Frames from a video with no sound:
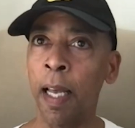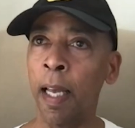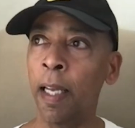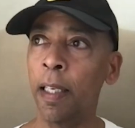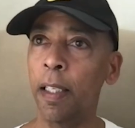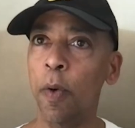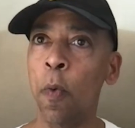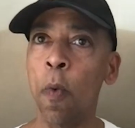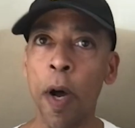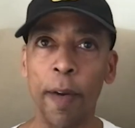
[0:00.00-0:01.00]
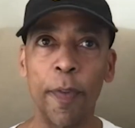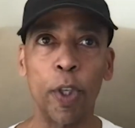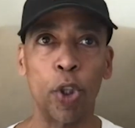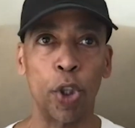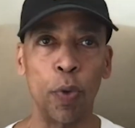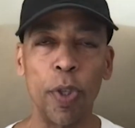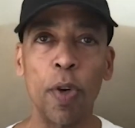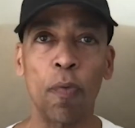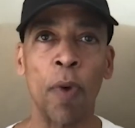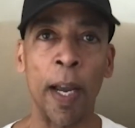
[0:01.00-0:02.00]
and one of the
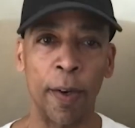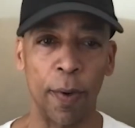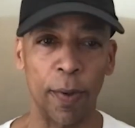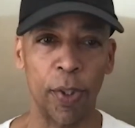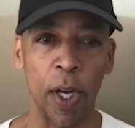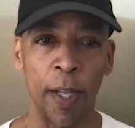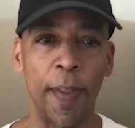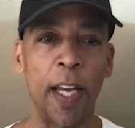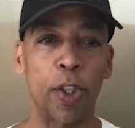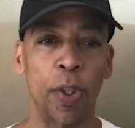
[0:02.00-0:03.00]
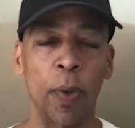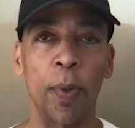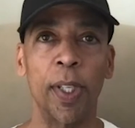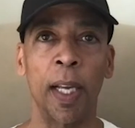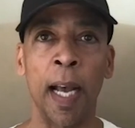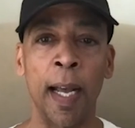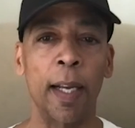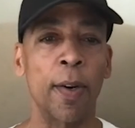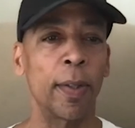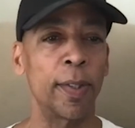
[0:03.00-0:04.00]
junior writers on that show a guy
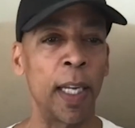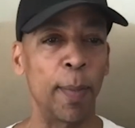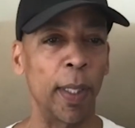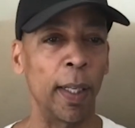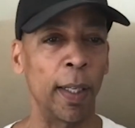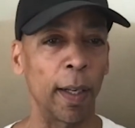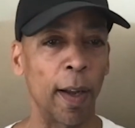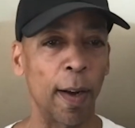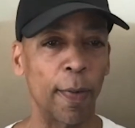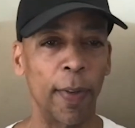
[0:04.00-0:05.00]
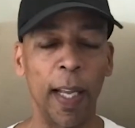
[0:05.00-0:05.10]
called Damon Lindelof.